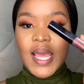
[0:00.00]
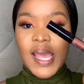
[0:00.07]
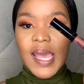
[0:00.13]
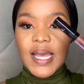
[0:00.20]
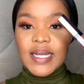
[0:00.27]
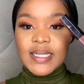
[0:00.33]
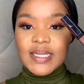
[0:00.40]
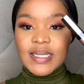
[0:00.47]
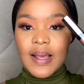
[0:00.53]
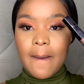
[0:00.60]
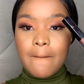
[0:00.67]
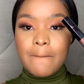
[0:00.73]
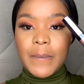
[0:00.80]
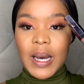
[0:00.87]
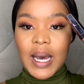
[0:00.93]
is
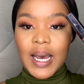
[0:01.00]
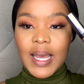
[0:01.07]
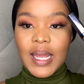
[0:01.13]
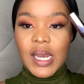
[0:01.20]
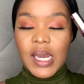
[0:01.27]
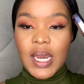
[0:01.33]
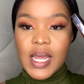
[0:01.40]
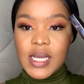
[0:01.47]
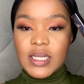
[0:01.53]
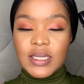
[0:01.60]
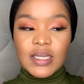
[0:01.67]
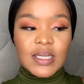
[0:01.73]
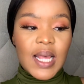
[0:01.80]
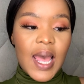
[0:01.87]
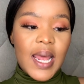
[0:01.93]
by
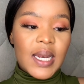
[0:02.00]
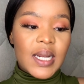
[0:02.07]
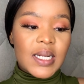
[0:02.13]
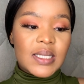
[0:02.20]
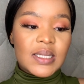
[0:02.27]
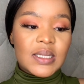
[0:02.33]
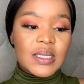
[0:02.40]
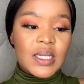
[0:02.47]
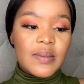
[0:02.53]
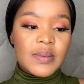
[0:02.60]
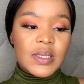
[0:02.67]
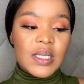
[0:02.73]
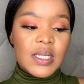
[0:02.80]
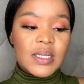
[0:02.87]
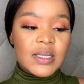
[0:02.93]
NYX, and it is Sleep
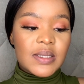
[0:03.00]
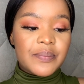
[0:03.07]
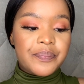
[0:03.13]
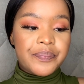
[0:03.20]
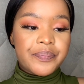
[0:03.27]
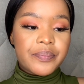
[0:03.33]
Tease.